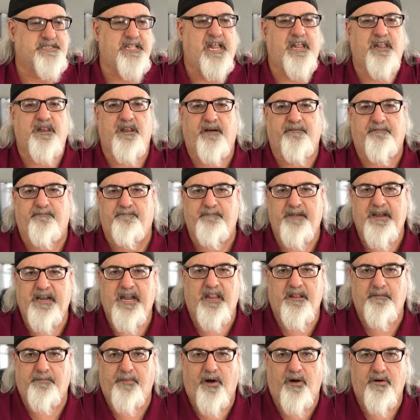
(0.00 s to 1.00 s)
not enough meat
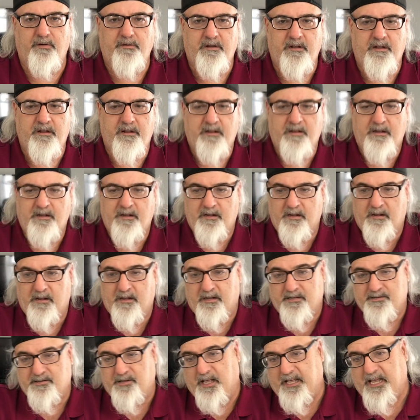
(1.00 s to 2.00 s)
on the bone.
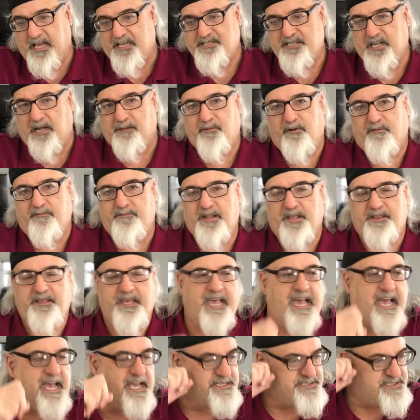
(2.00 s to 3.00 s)
So, like I said, I'm moving the
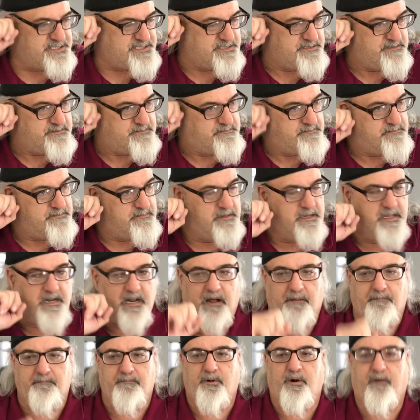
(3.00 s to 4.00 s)
Diaz, and
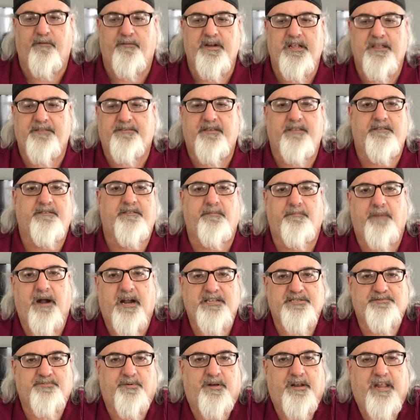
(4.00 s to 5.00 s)
I'm moving it to
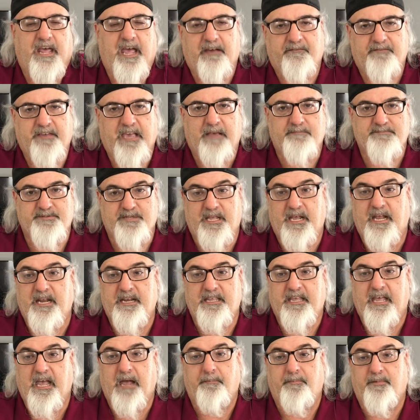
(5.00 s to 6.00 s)
-1.5 games in the
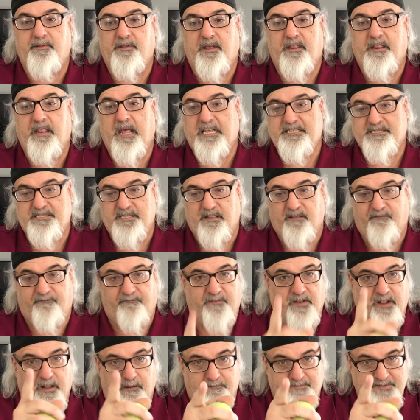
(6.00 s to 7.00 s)
handicap, and then that's in the
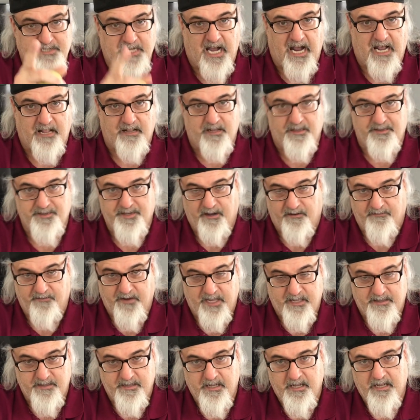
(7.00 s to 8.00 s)
Phillips Island
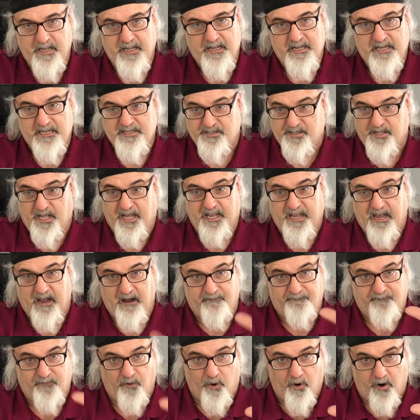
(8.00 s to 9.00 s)
event. So now you
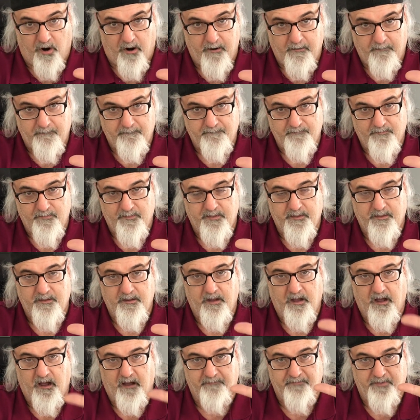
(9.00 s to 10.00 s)
have 4
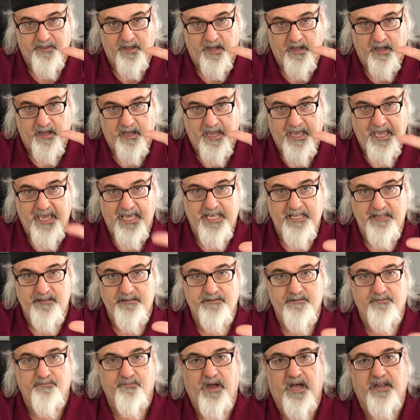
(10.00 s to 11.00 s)
of the
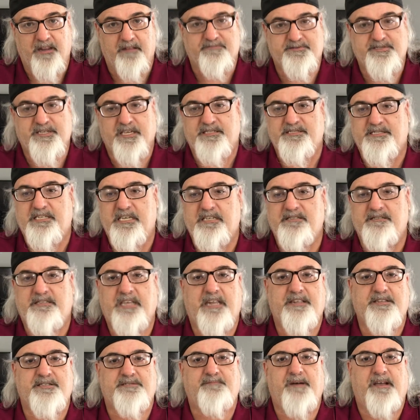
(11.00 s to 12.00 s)
8 round of 16
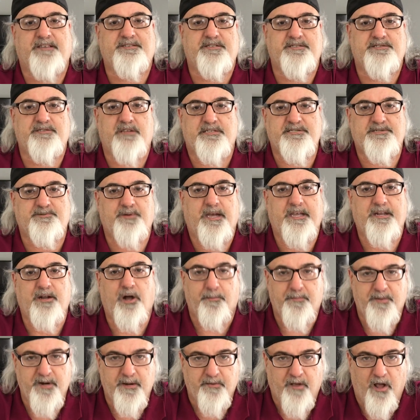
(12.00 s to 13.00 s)
tennis matches Australian
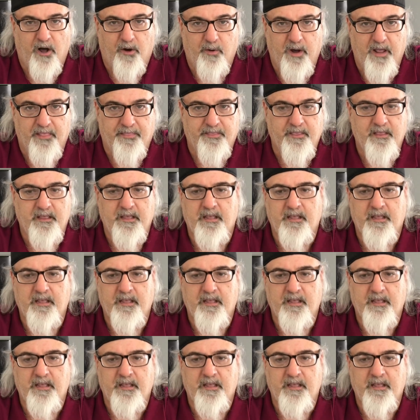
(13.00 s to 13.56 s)
Open to go with,